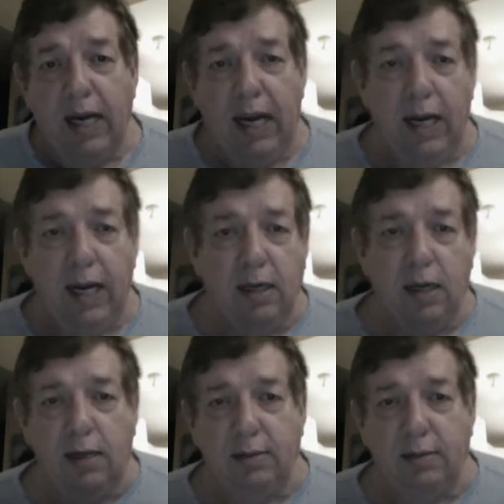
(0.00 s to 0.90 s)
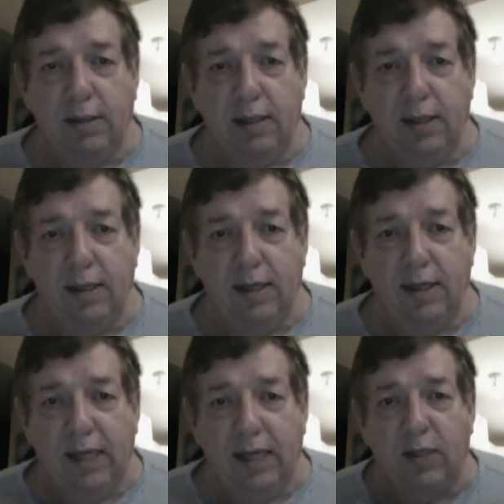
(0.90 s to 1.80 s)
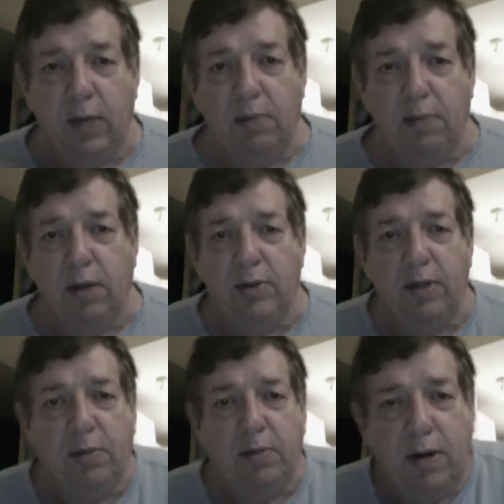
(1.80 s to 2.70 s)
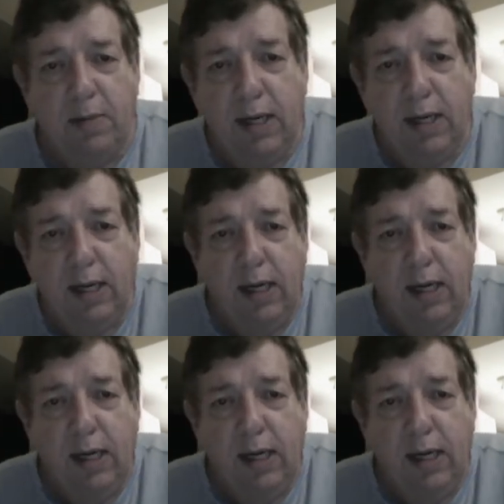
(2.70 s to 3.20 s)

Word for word: and uh, let the wind blow through the apartment.